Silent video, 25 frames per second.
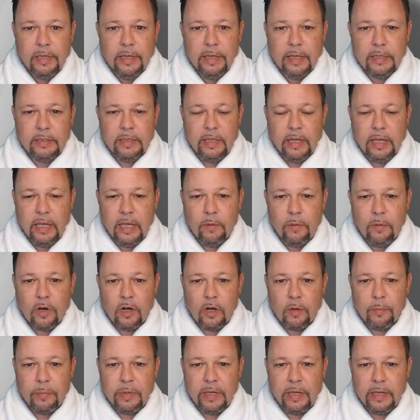and today we're going
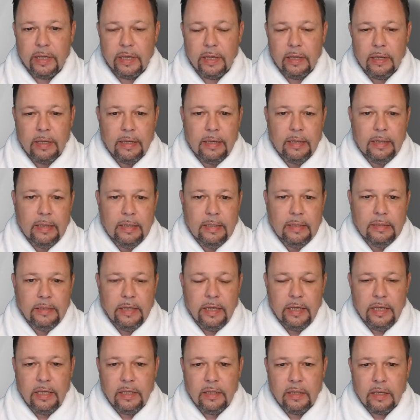to be
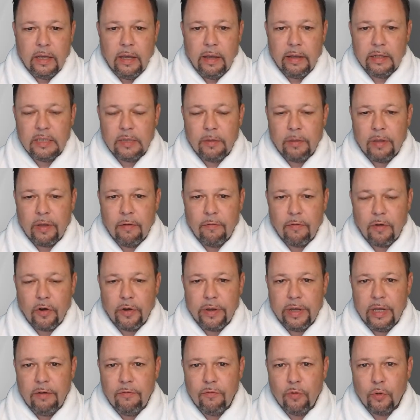taking the concept of our
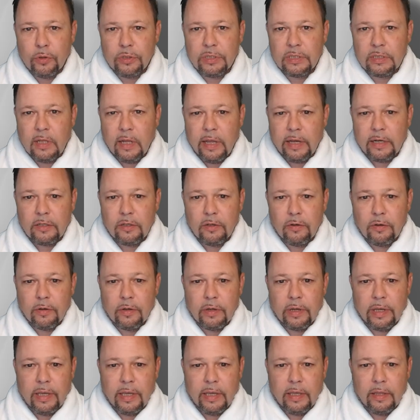inverse selector
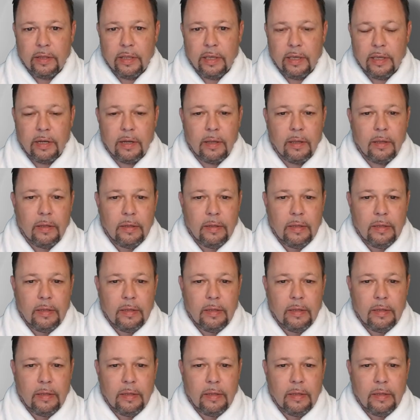and then